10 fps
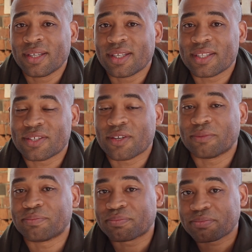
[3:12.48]
And
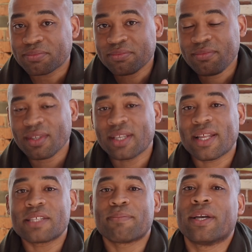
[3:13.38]
so
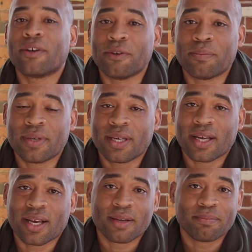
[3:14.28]
that's my hope.
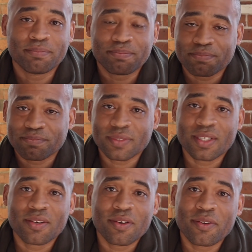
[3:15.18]
One
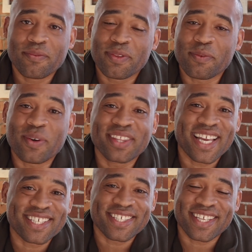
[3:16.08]

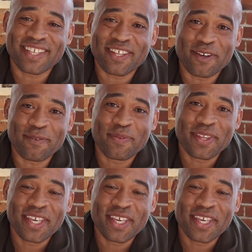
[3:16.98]
last thing though,